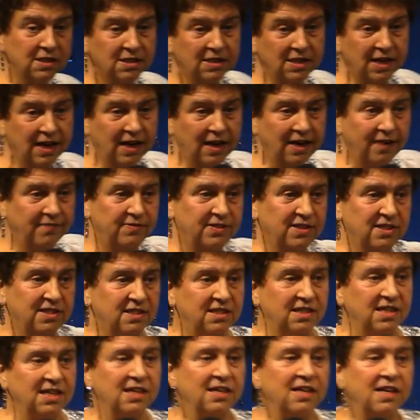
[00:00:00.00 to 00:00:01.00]
they have to
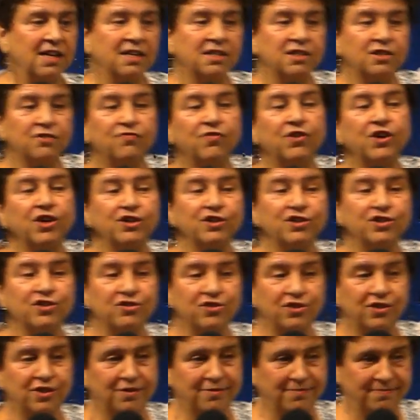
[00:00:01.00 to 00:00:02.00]
see in us
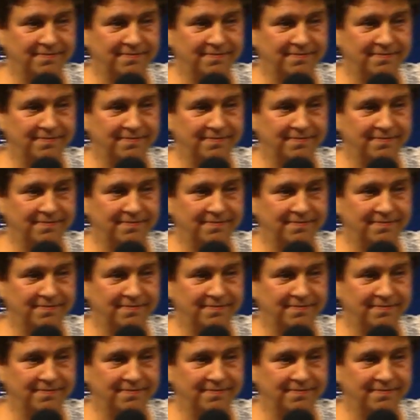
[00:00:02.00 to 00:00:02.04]
first.